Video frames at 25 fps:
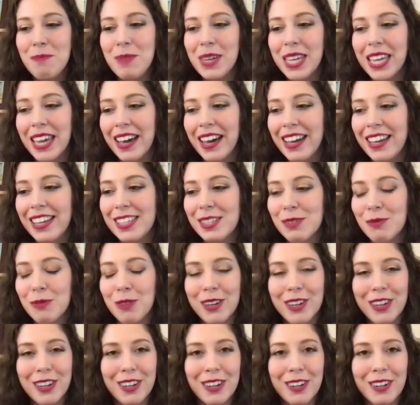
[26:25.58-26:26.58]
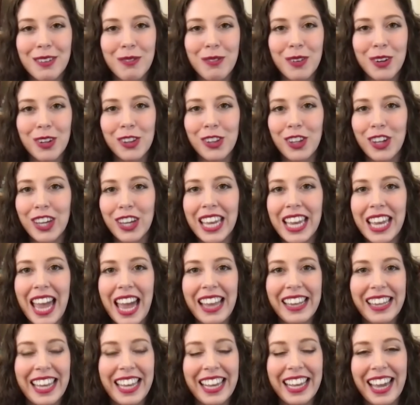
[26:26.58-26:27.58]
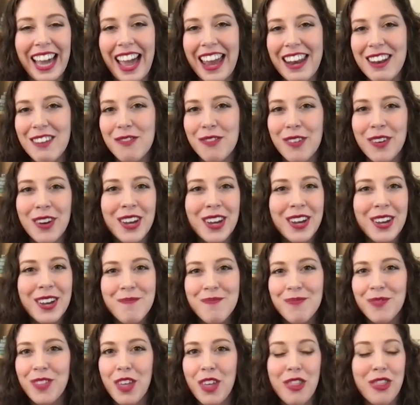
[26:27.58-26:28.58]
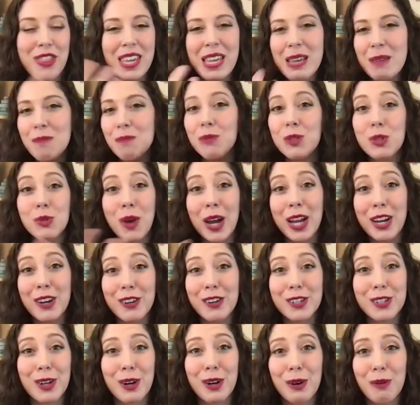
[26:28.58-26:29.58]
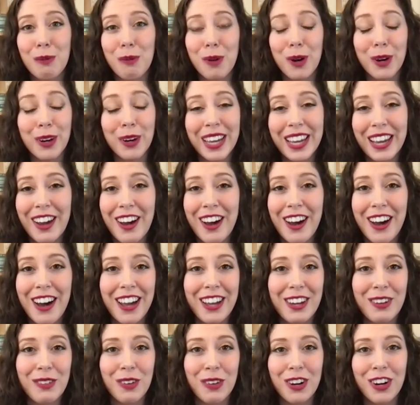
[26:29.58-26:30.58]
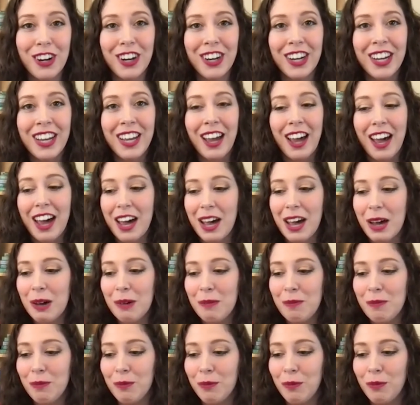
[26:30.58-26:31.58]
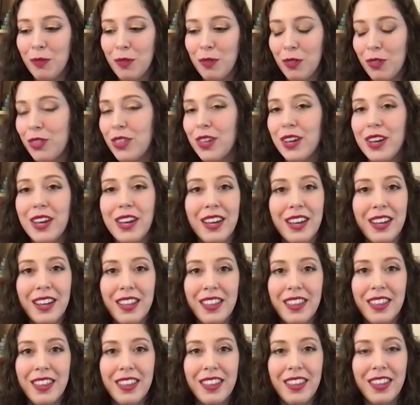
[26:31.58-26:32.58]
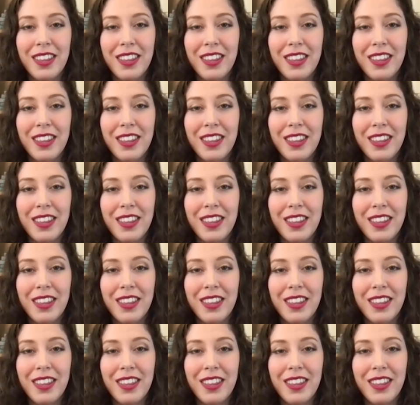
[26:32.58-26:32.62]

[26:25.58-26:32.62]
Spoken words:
because we're looking at like kind of the themes writers are working on, or the